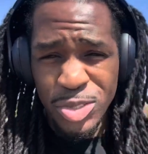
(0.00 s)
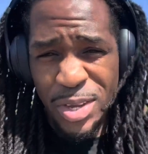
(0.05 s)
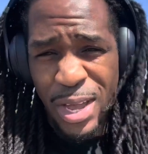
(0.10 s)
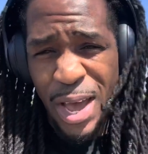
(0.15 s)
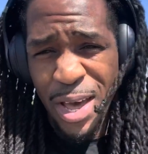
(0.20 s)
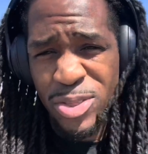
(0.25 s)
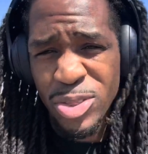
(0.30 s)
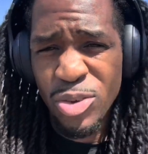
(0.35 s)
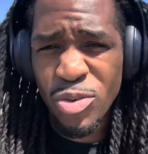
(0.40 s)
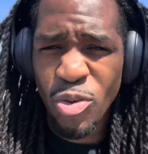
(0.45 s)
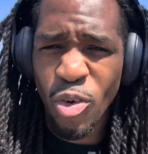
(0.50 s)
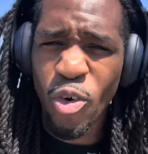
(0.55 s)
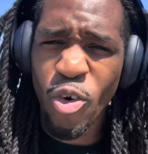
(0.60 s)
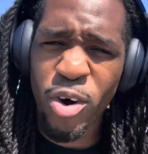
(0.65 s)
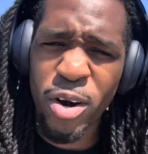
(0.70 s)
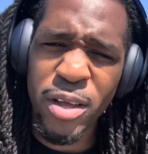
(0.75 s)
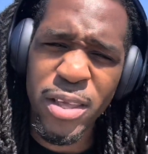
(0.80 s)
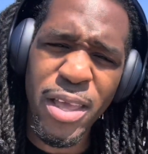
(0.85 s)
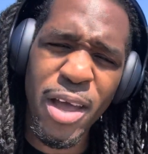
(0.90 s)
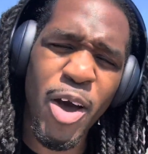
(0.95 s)
you guys do
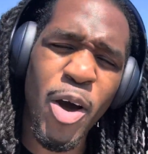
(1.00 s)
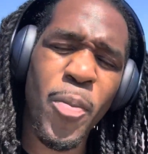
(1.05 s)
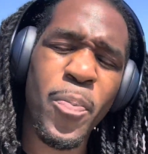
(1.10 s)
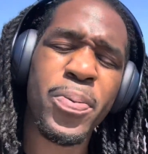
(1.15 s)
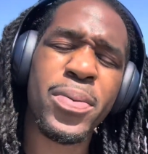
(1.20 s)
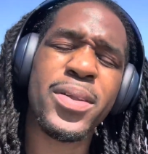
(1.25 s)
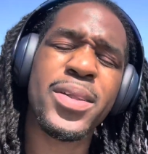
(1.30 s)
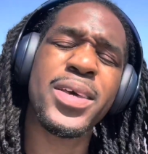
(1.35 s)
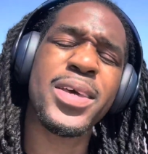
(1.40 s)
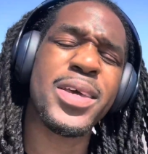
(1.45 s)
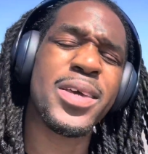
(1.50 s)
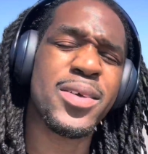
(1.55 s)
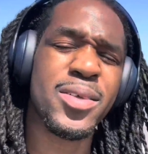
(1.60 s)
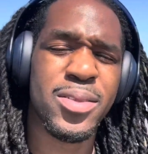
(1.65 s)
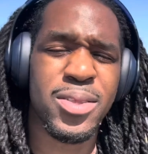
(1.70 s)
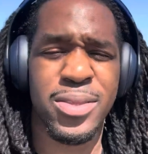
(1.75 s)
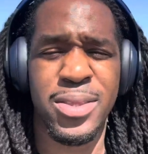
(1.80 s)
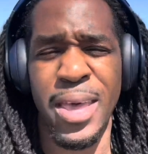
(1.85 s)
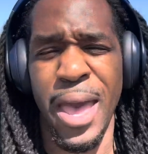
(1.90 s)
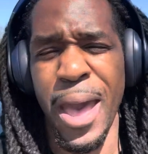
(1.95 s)
order, y'all
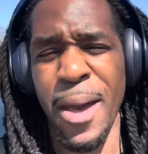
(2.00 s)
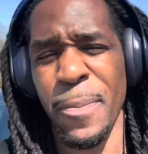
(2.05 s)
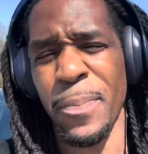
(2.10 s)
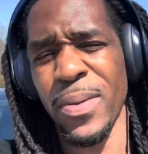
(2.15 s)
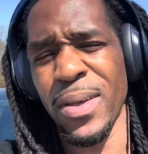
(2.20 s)
please tap